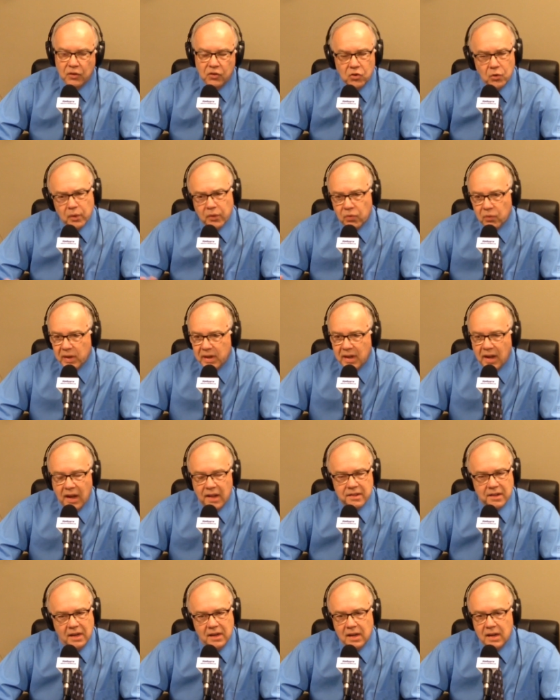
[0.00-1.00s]
2 or 3
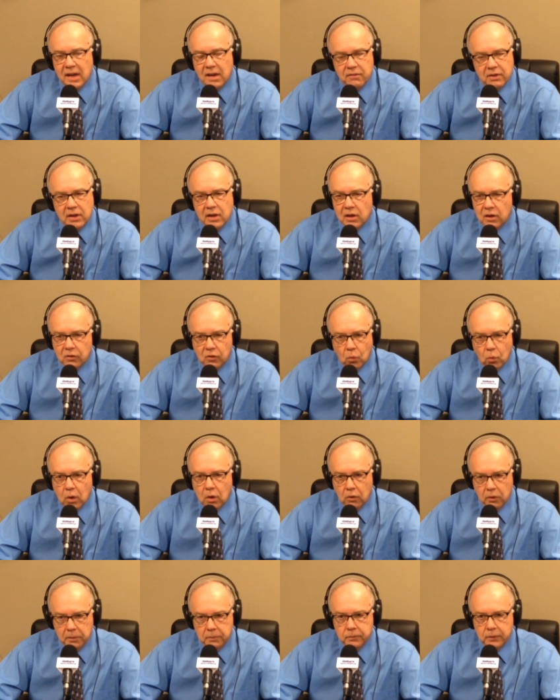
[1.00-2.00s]
days I didn't have a care in the
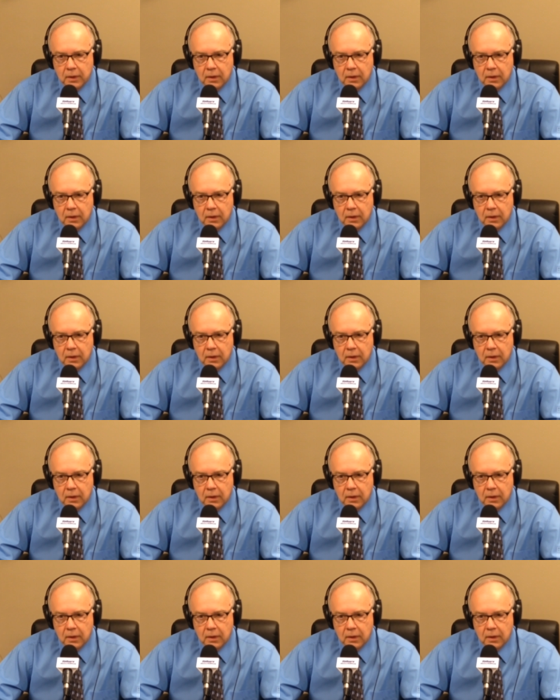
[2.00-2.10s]
world.